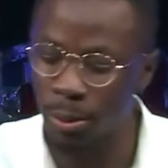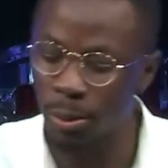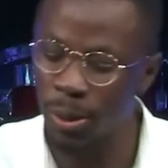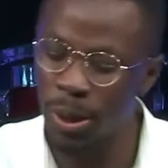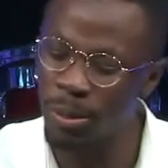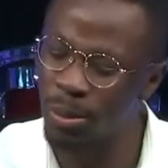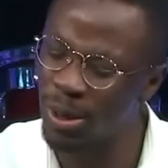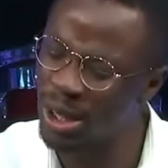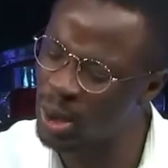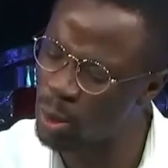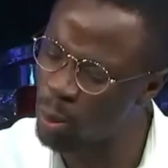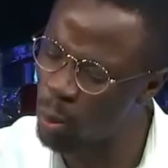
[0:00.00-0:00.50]
we
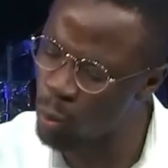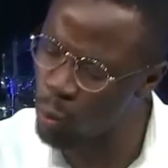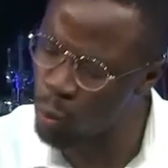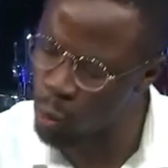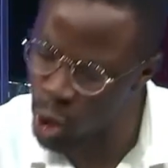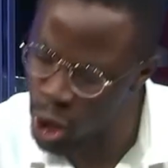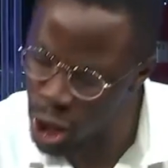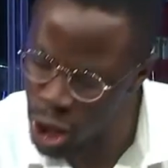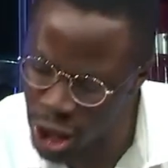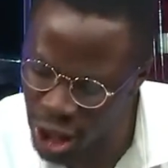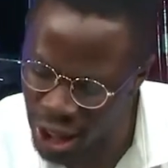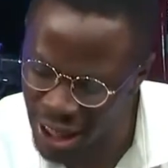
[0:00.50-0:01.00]
must
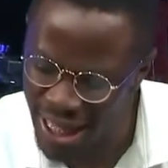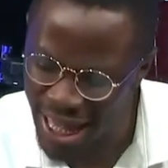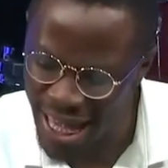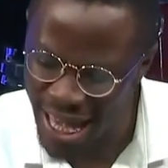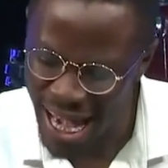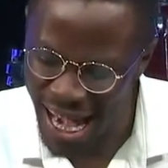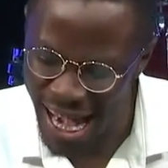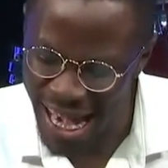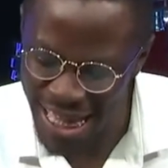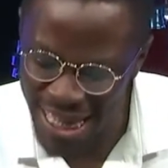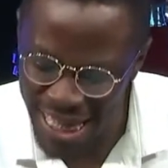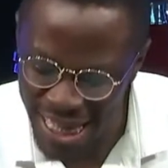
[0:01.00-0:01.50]
work
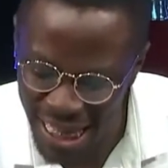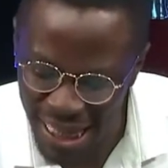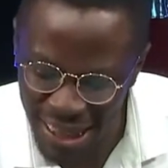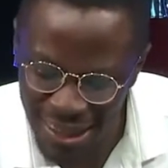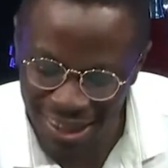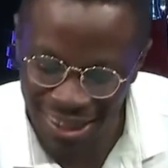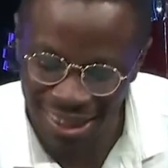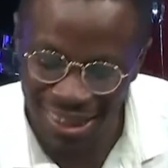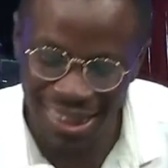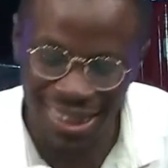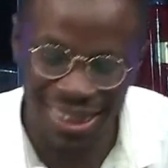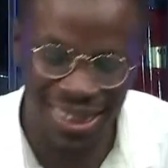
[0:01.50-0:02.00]

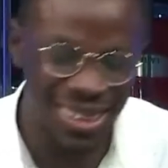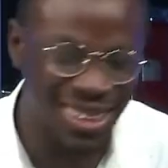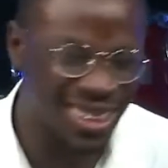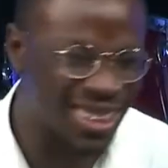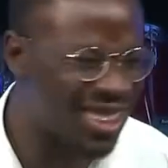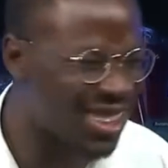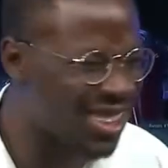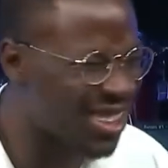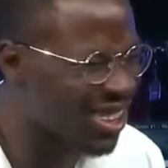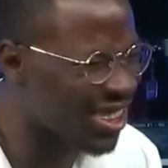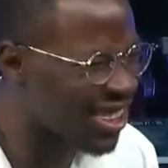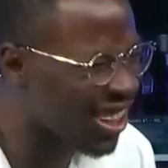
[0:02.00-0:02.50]
against this
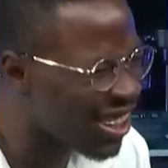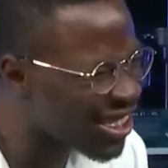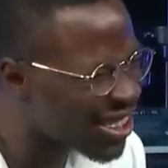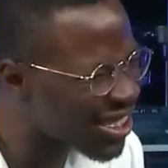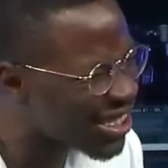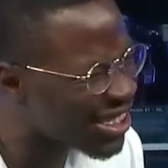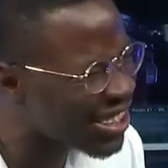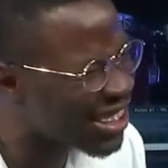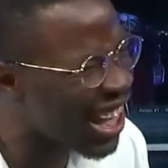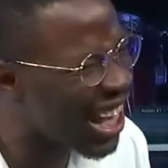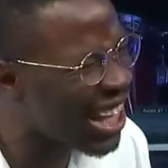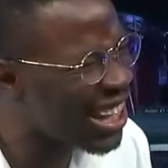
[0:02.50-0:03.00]

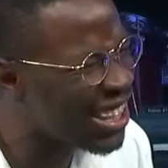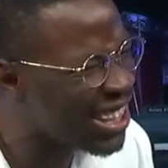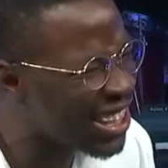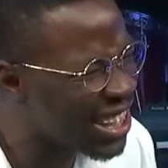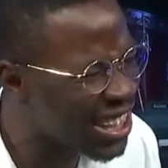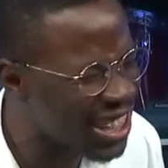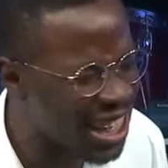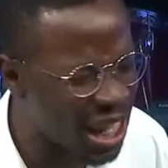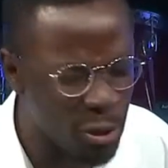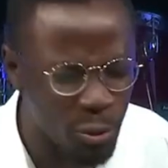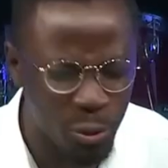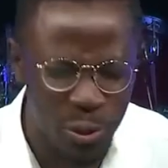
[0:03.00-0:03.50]
disgusting
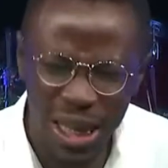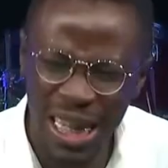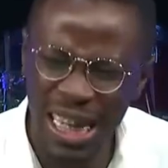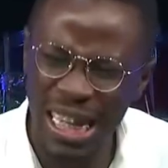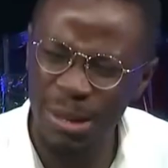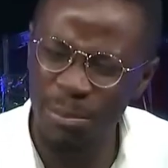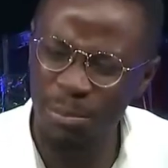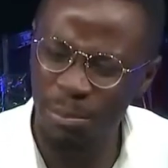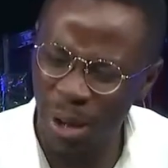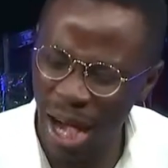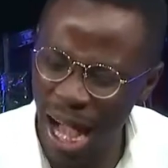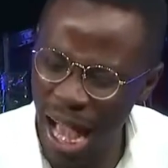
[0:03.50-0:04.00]
idea that we
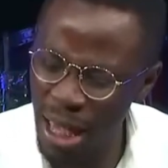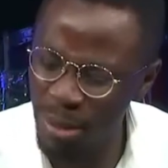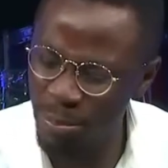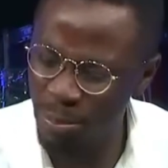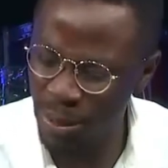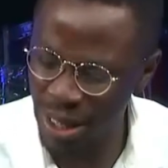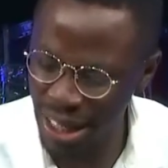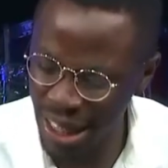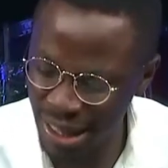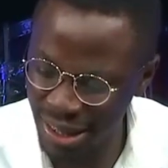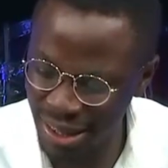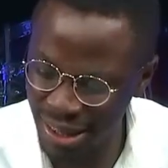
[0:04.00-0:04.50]
can buy
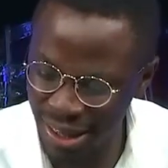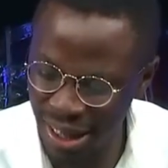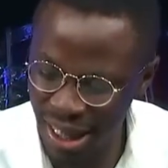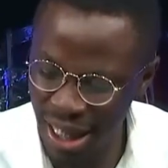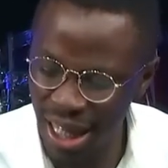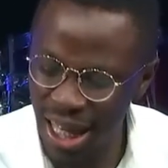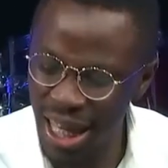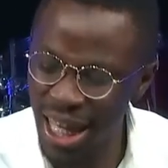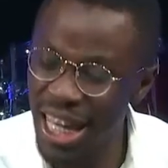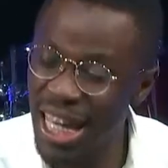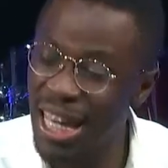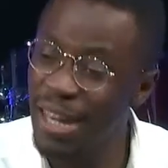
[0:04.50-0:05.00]

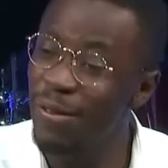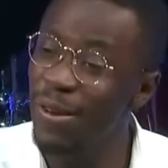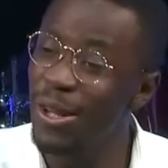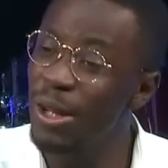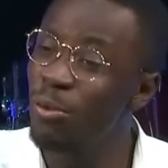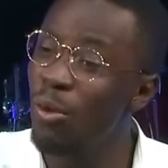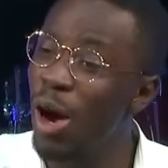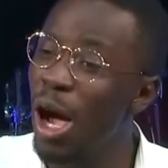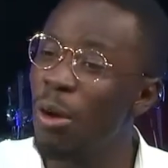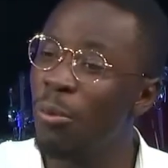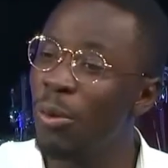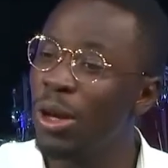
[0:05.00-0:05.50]
peace,
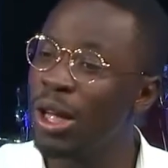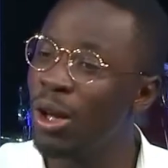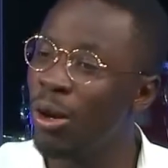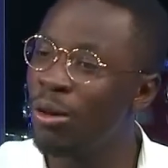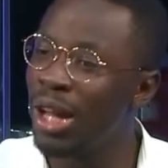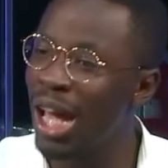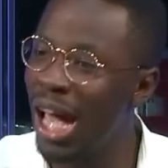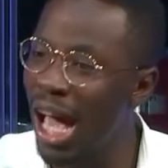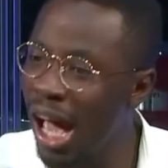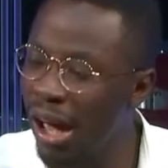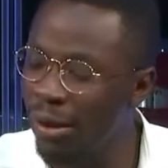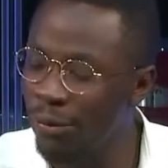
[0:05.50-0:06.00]
even when we
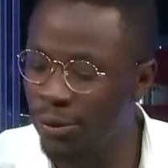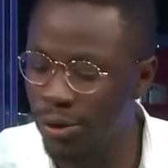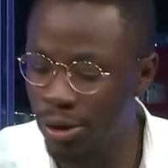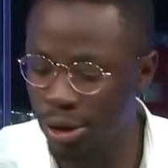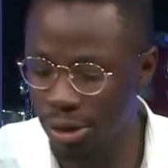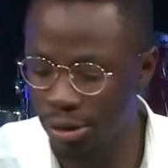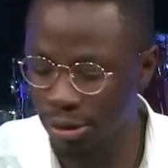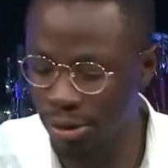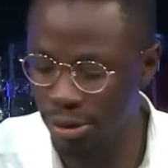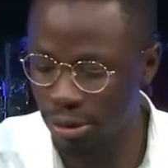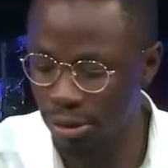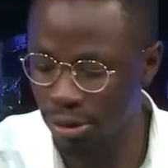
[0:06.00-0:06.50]
don't have
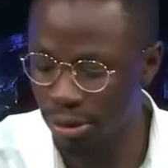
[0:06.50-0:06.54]
to.